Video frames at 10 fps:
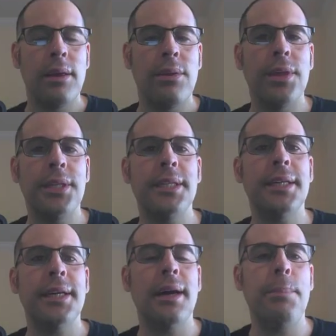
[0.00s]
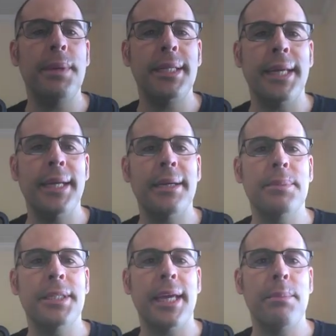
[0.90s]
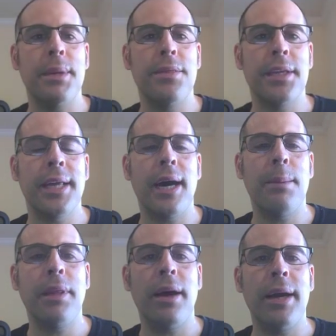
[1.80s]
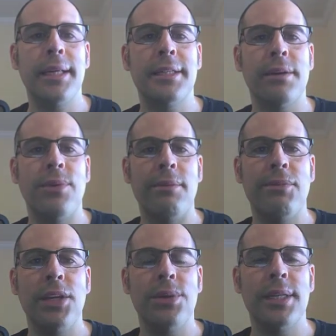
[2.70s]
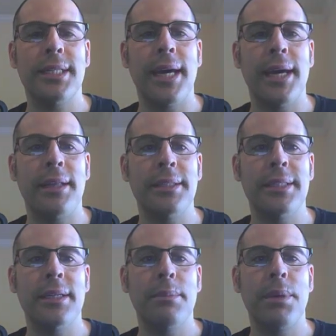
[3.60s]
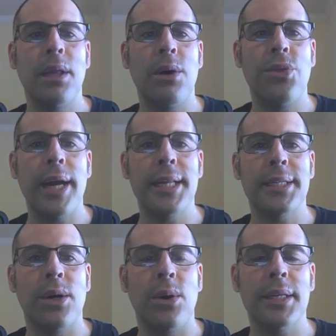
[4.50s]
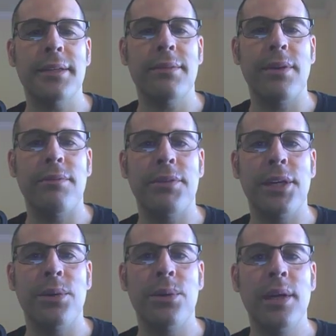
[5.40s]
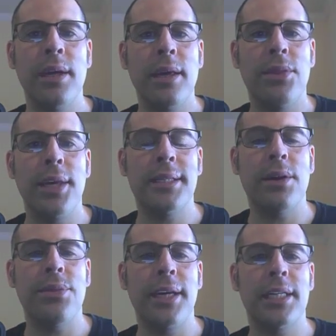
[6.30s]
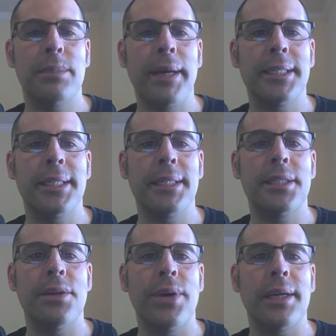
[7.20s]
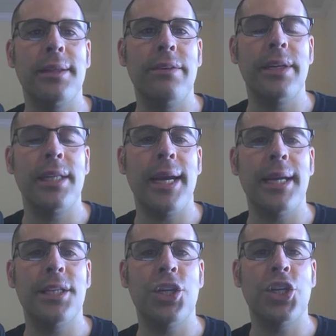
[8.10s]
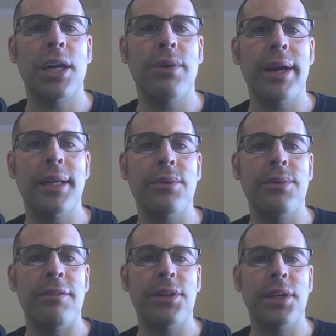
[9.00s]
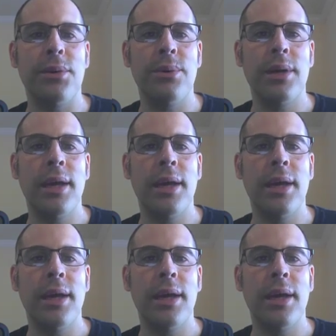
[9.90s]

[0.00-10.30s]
This is the company's income statement. The top line is the revenue, the sales. Below that is the cost of revenue. These are the expenses directly related to generating the revenue.